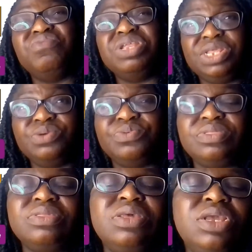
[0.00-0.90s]

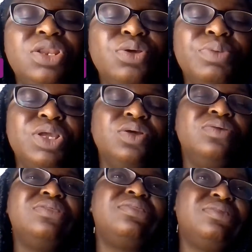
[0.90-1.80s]
reduced,
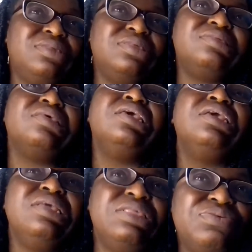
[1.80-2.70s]
because
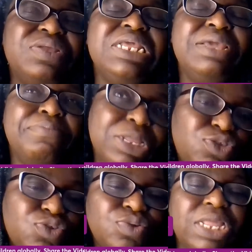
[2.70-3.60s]
it's really a
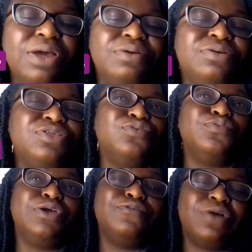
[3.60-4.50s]
battle now. So
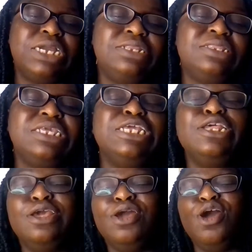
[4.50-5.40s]
we're fighting
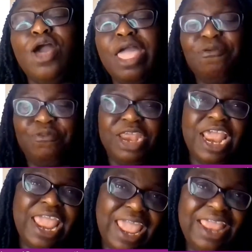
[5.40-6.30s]

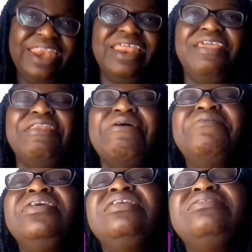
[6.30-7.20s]
every hand,
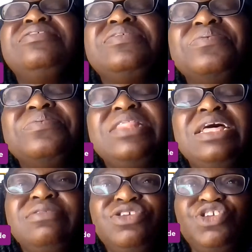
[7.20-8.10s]
so
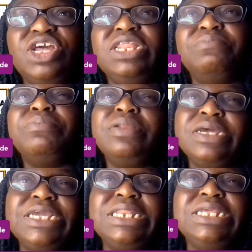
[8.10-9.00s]
that's the challenge. But
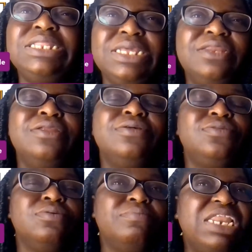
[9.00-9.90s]
luckily there are not
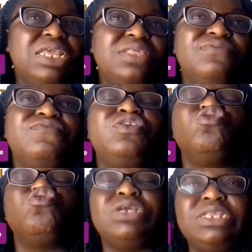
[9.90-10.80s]
so many, 15
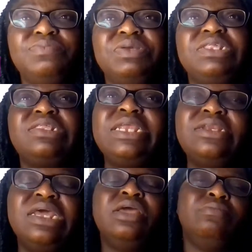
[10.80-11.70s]
to 20%,
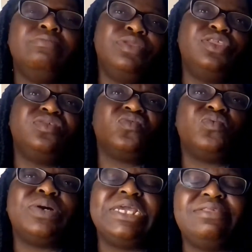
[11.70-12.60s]
but it's
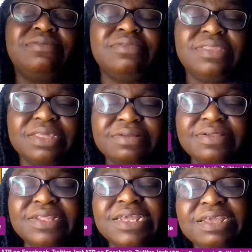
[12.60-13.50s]
quite
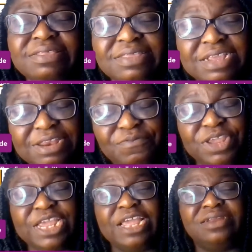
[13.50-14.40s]
still a
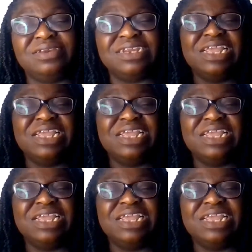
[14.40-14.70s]
significant